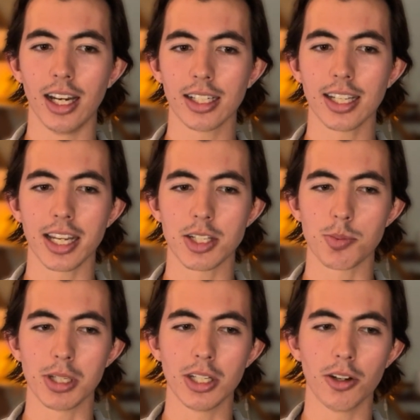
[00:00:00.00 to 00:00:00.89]
Catch
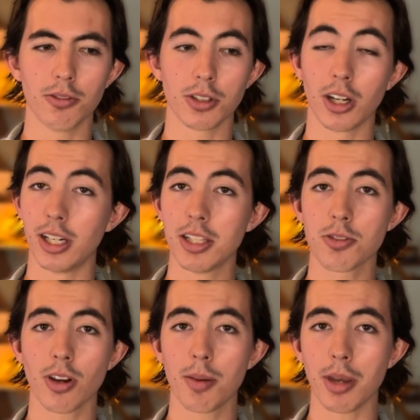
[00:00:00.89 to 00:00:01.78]
me over on
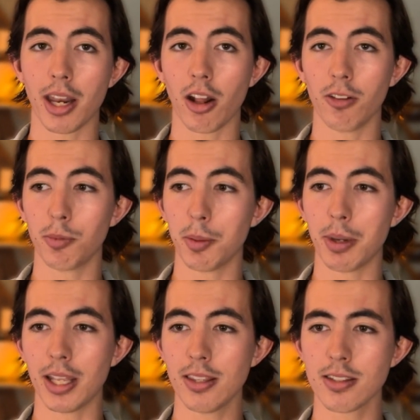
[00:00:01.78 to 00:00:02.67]
Instagram at
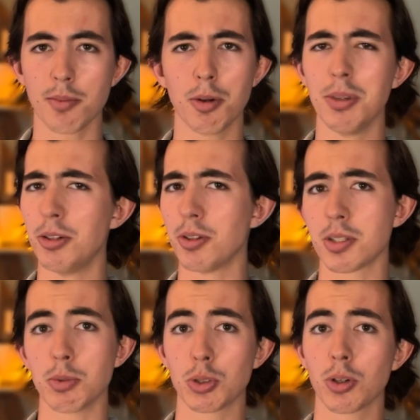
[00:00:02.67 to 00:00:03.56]
oliveoilpens. I'm going to be doing
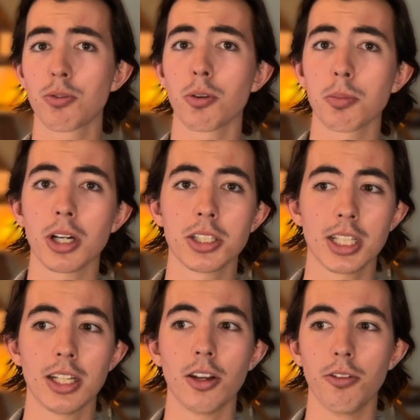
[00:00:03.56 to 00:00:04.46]
some short form
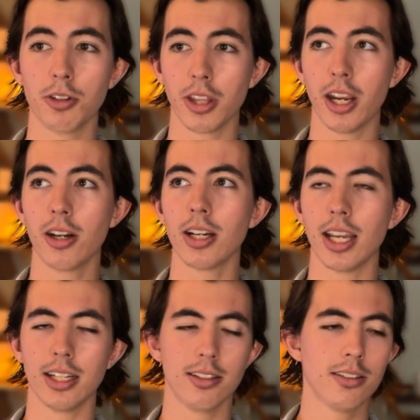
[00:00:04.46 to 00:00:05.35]
content over there,
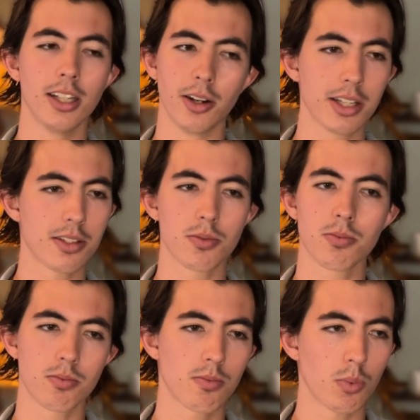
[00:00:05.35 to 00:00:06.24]
and you know, as
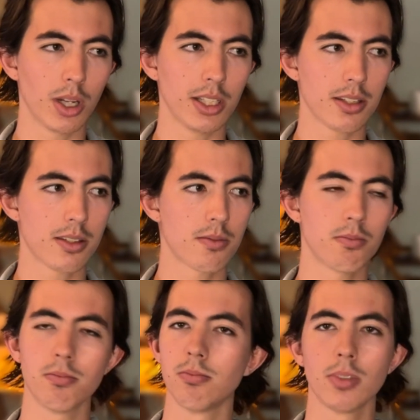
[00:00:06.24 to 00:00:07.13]
well as
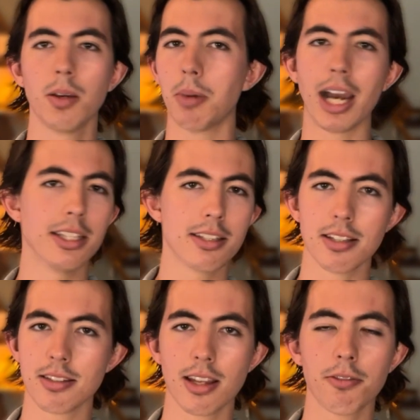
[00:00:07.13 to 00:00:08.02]
behind the scenes
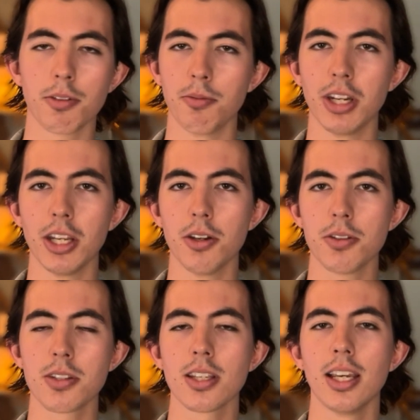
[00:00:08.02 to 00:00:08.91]
stuff from
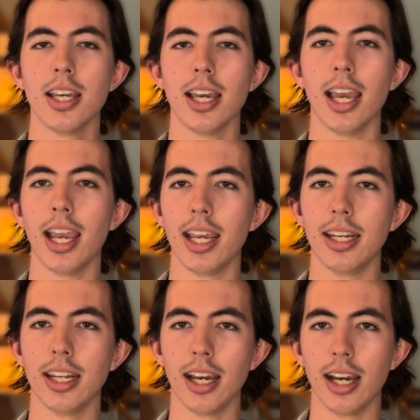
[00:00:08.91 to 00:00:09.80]
videos. And
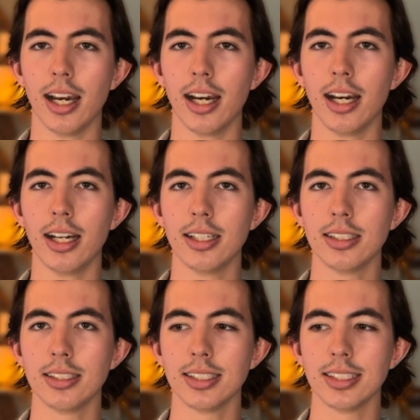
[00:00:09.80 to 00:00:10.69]

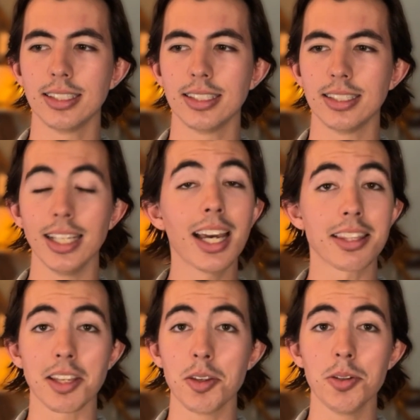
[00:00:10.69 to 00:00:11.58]
yeah,
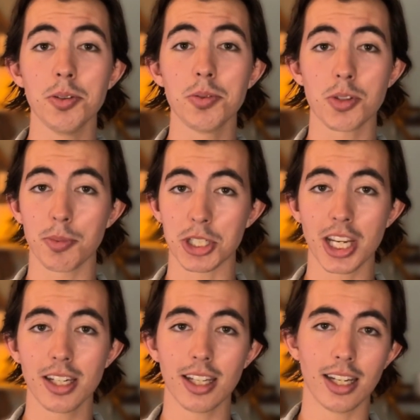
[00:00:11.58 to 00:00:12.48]
thank you so much
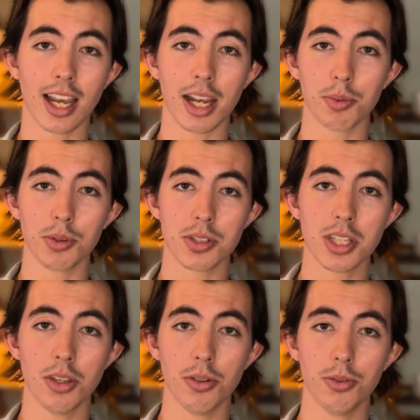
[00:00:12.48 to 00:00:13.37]
again, and I will see
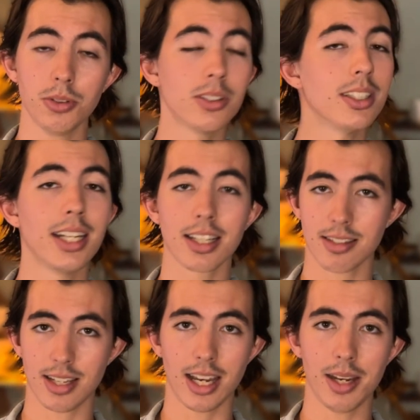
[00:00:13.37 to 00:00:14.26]
you next
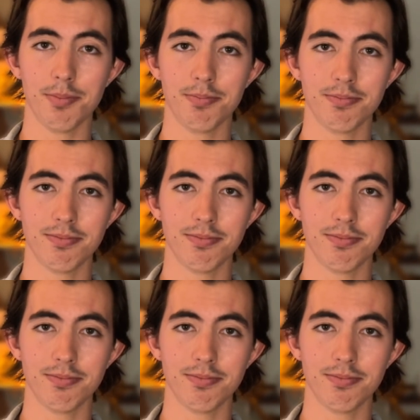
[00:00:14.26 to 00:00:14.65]
time.